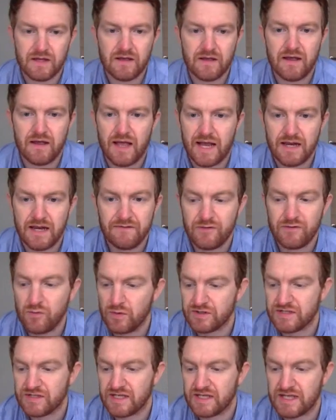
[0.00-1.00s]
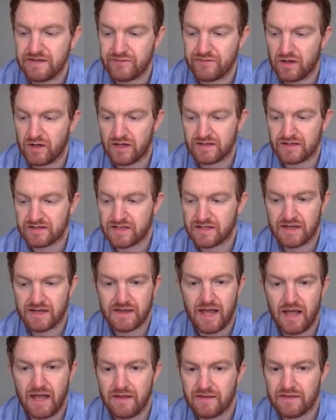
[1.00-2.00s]
And if you want to leave your answer like
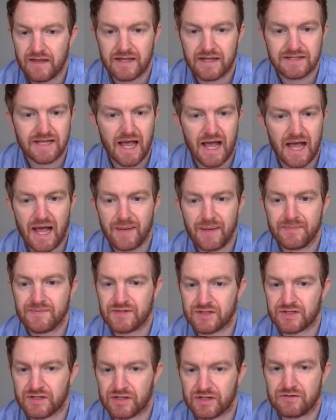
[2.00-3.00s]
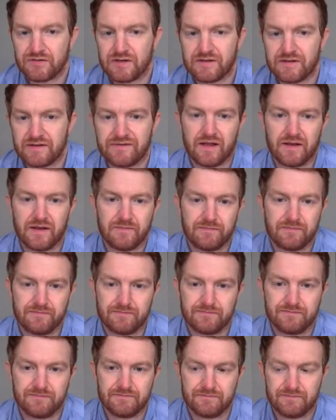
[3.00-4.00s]
that, that's absolutely fine.
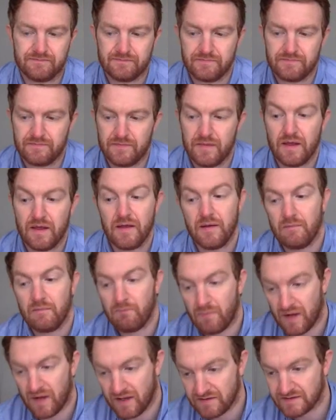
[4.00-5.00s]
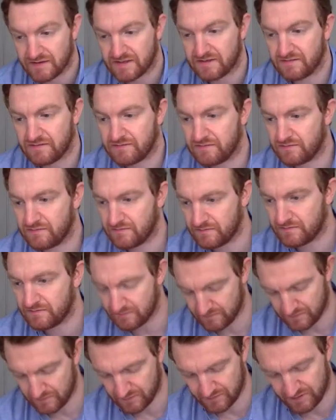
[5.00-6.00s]
But
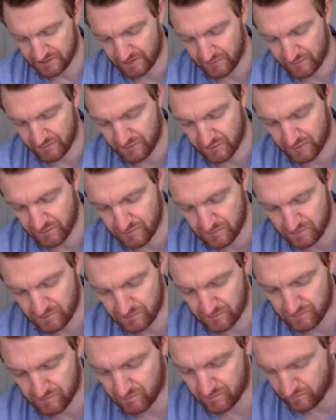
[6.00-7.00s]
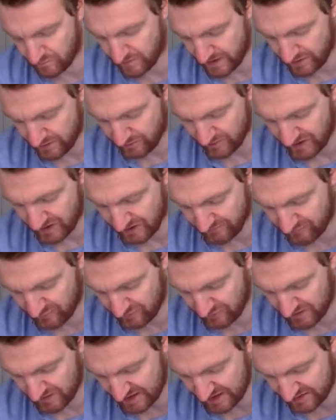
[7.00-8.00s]
some of you may not be comfortable
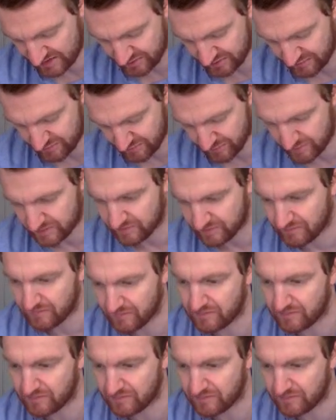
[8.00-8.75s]
with that, so if you were to